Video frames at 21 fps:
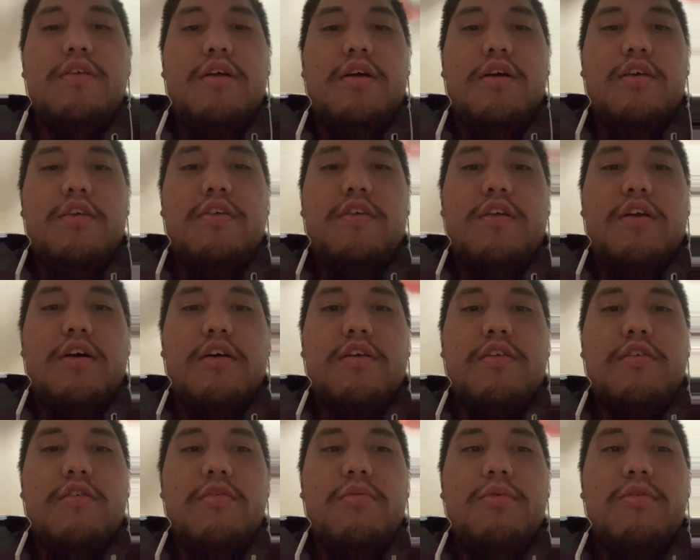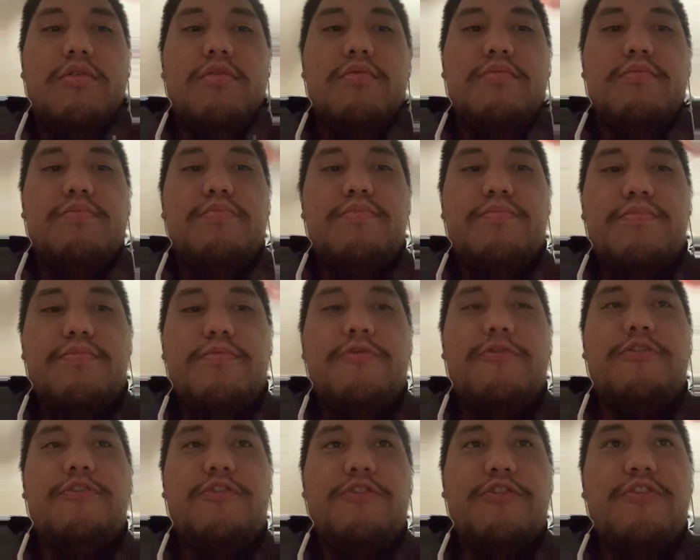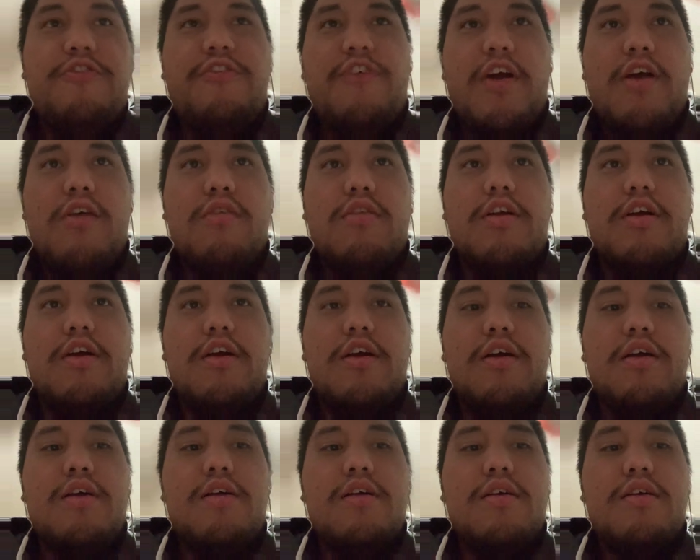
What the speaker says: the stock turbo fairly,